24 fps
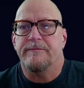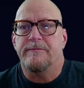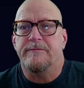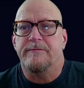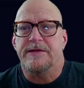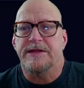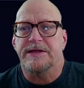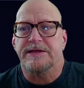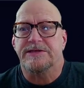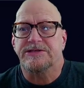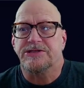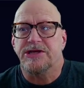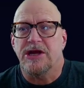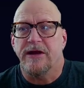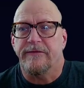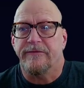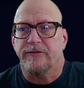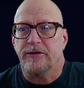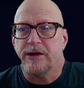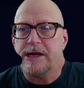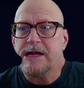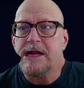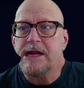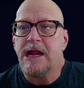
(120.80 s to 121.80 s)

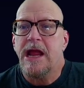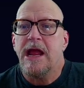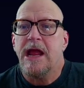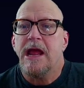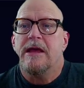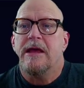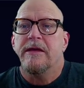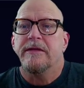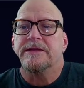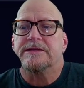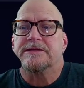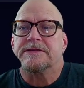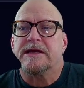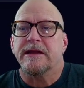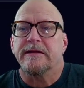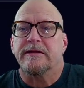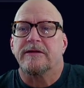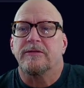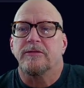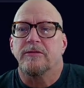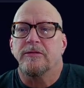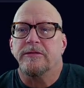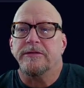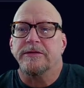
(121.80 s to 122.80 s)
discovering. It's kind of cool.